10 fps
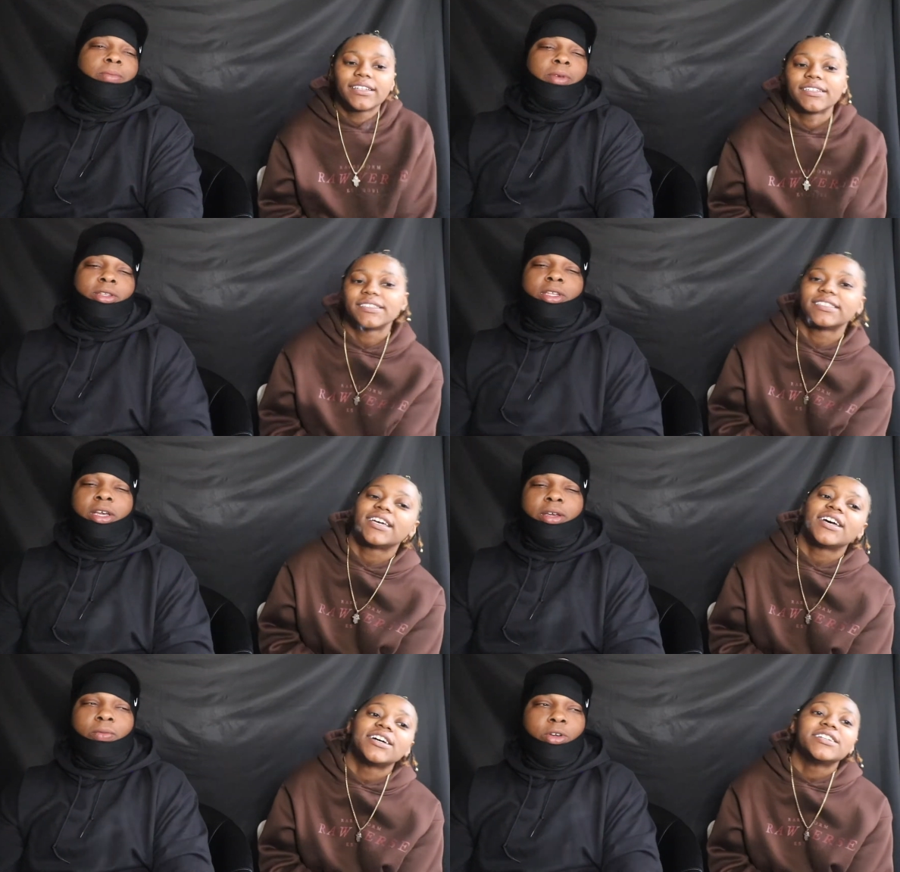Speaker 1: about
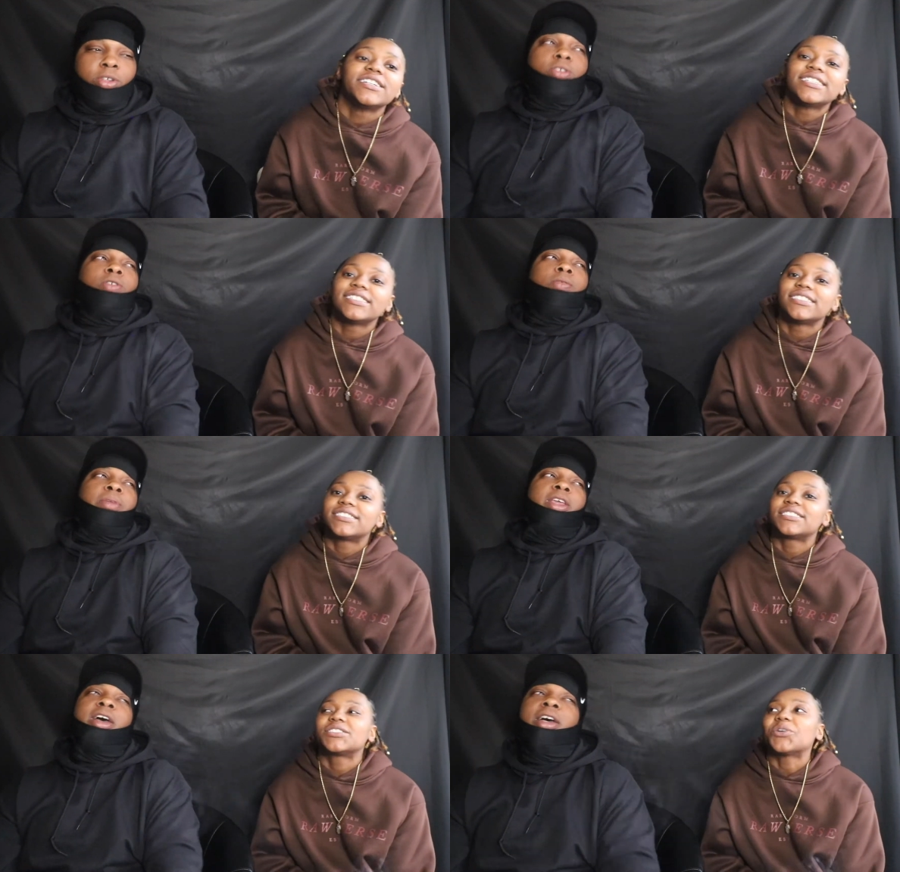that. Where it's gonna
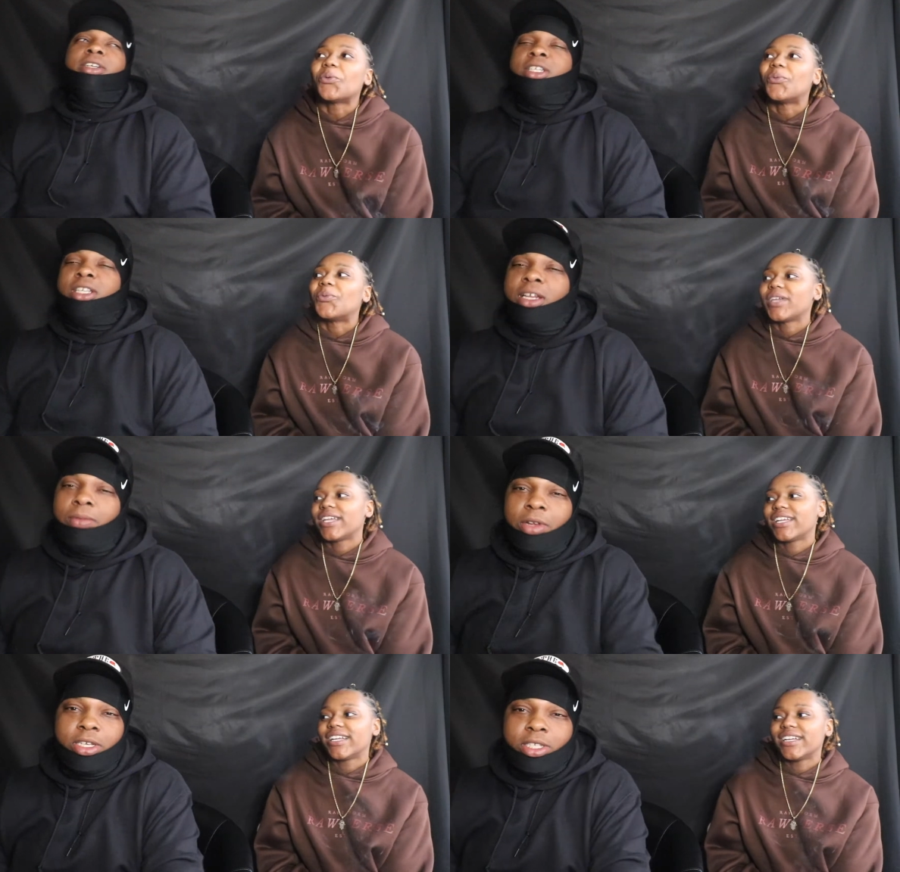be at. Let yeah. them know
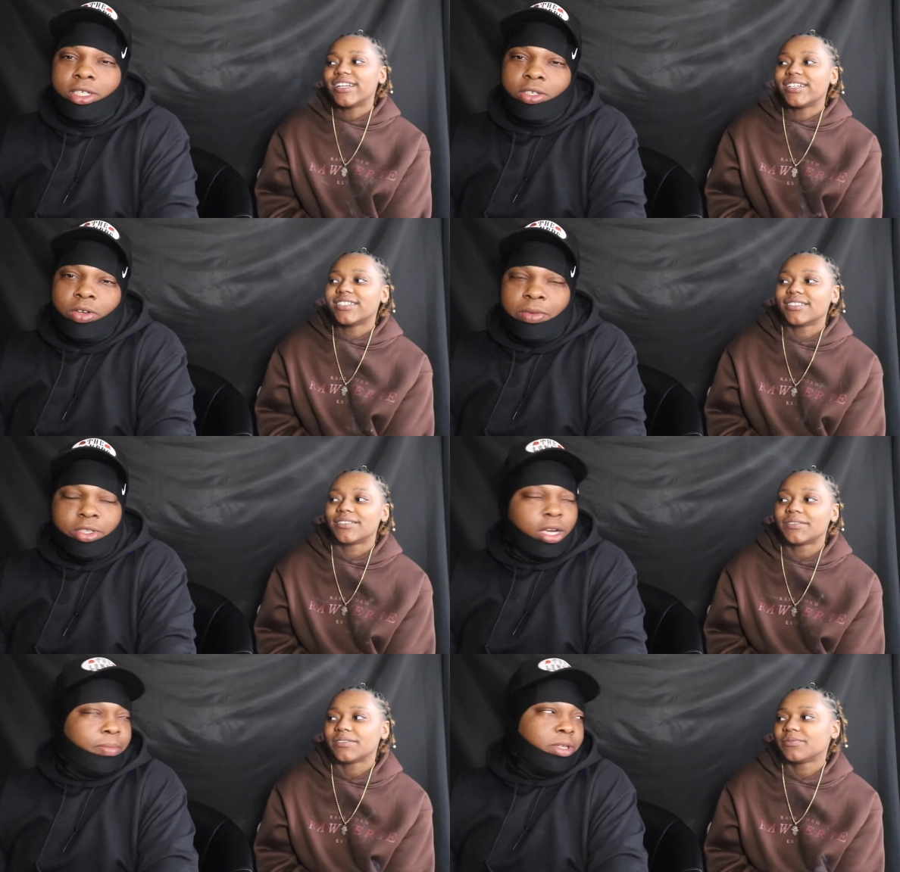because this is gonna be
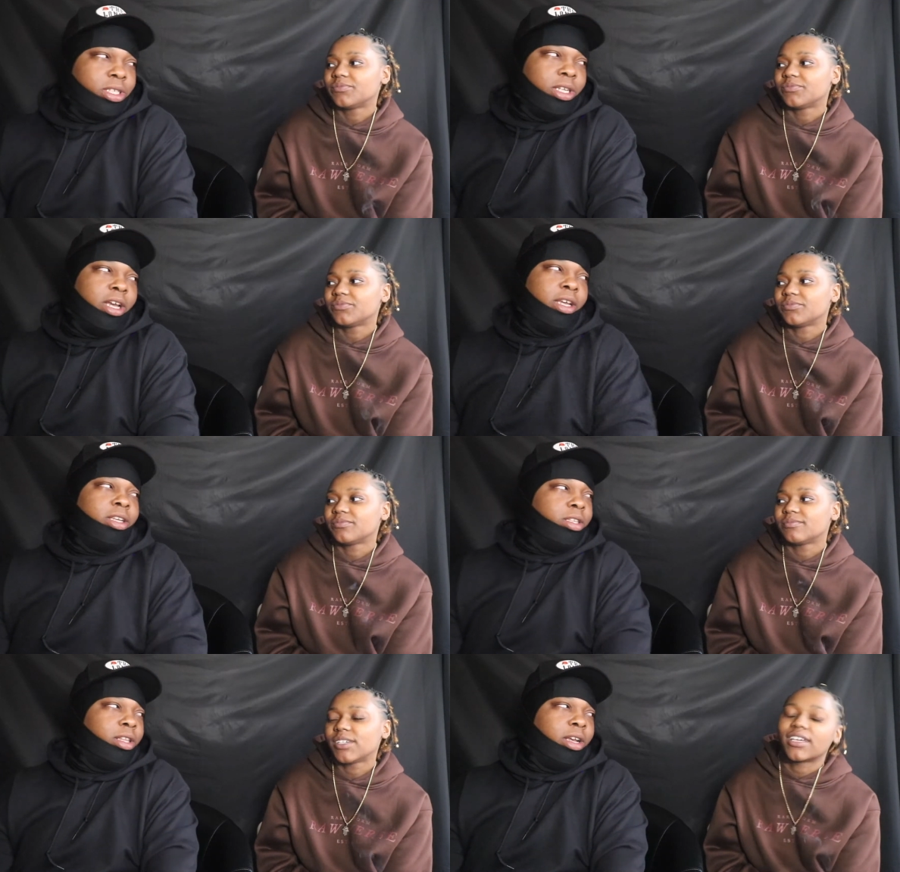dropping tonight.
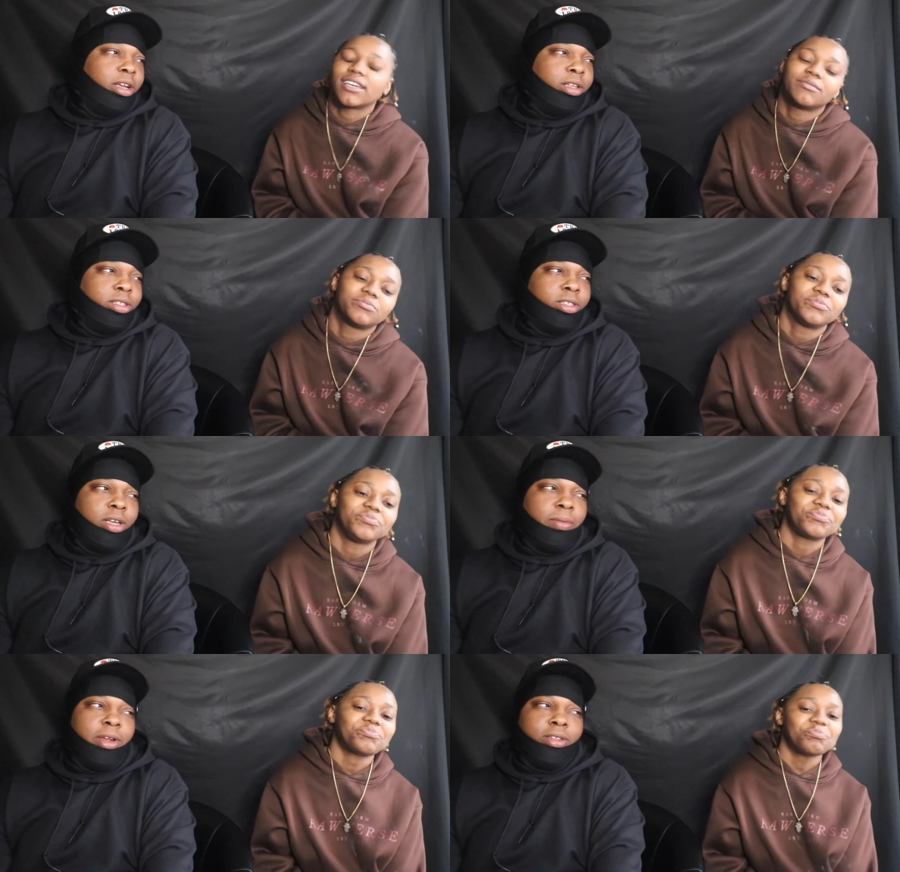Like okay. this is
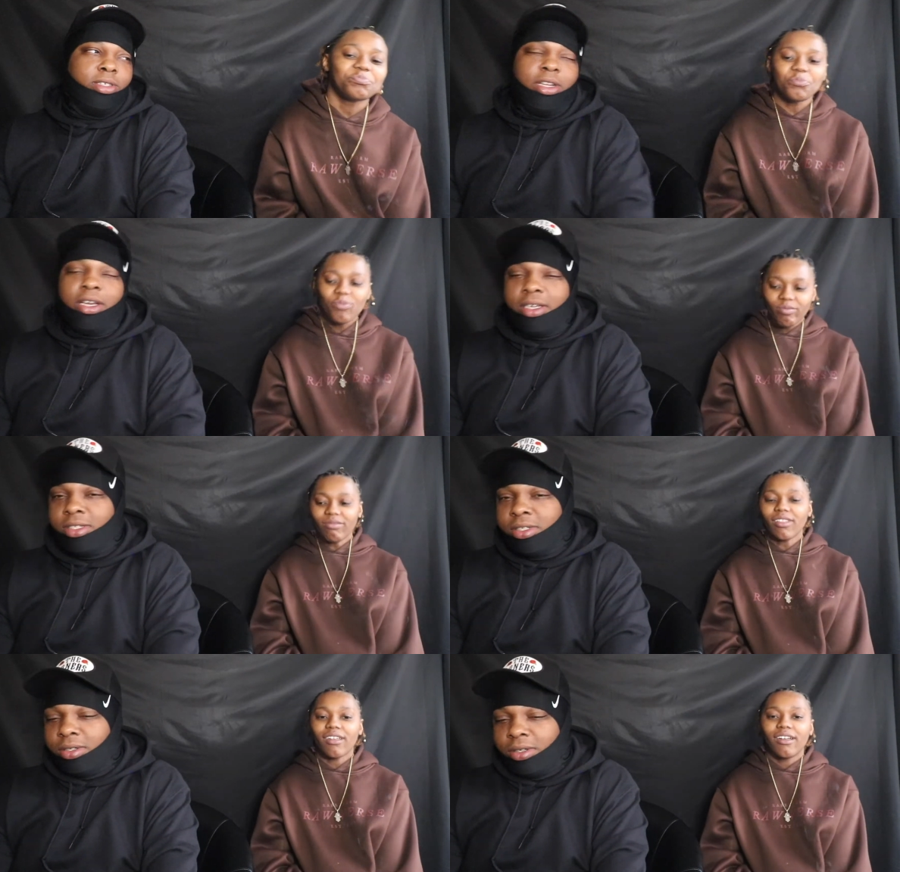coming out tonight.
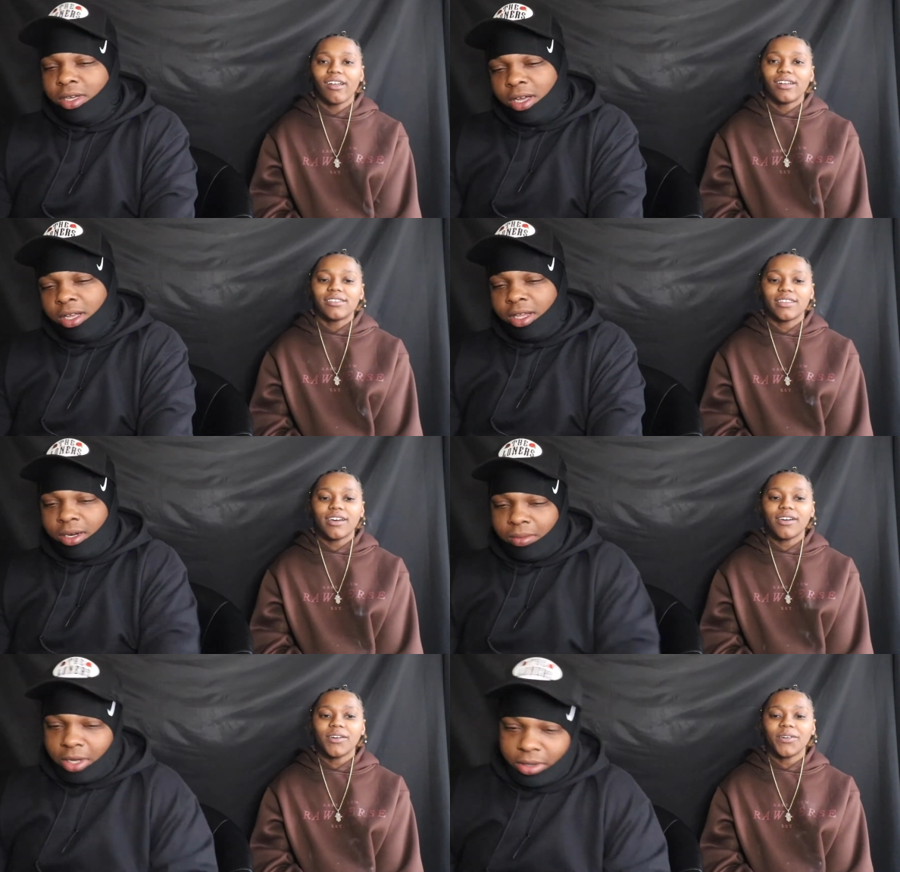So.
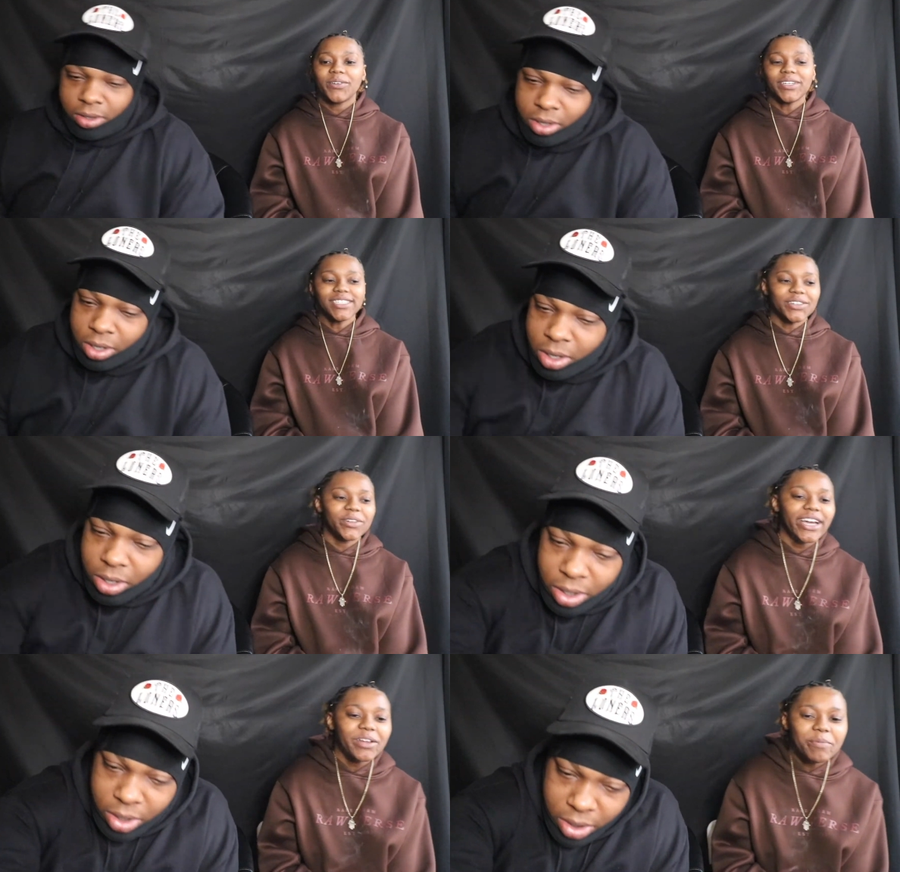
Speaker 2: So we
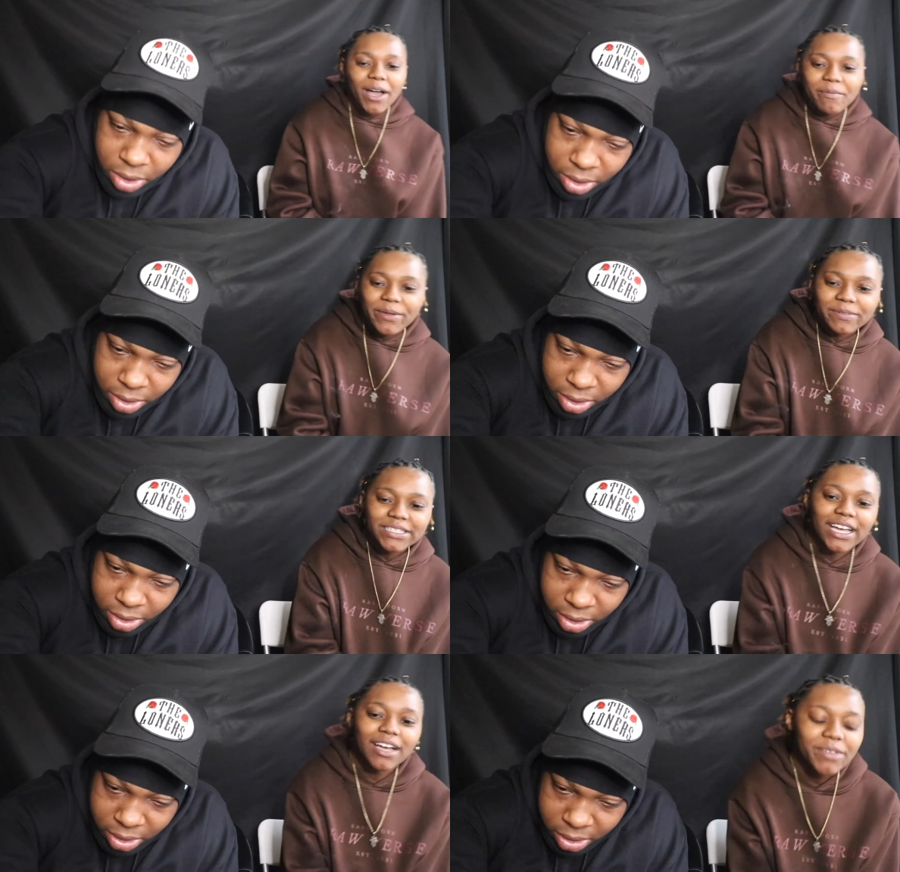got a pop-up
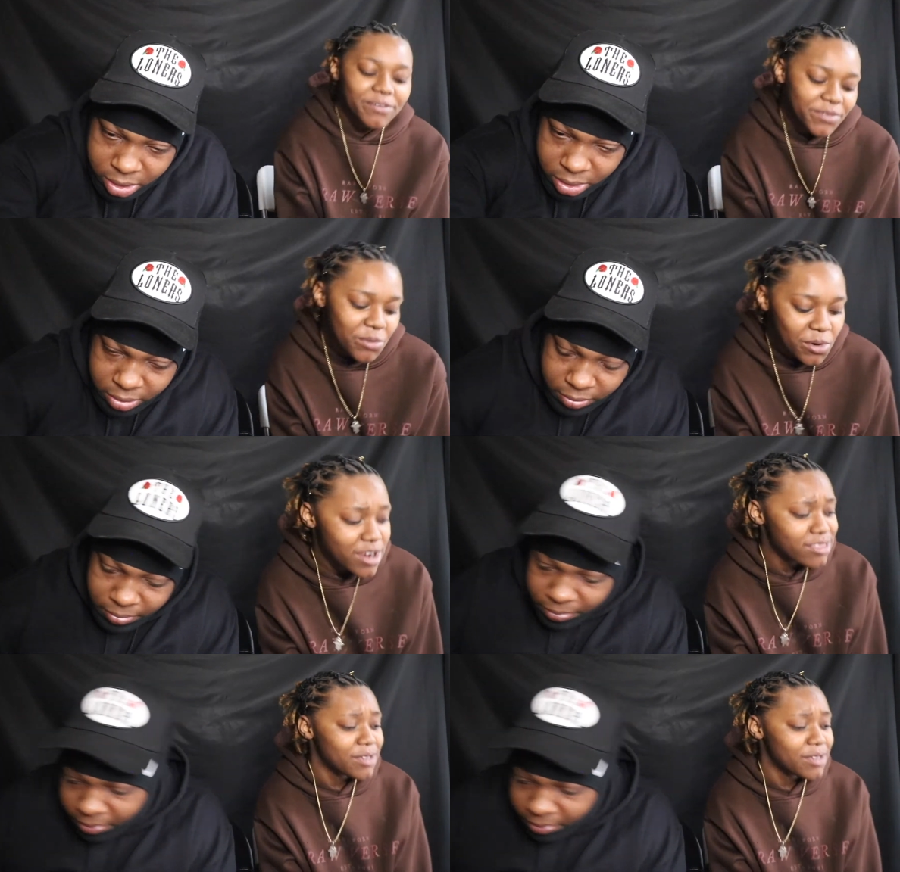shop if you are in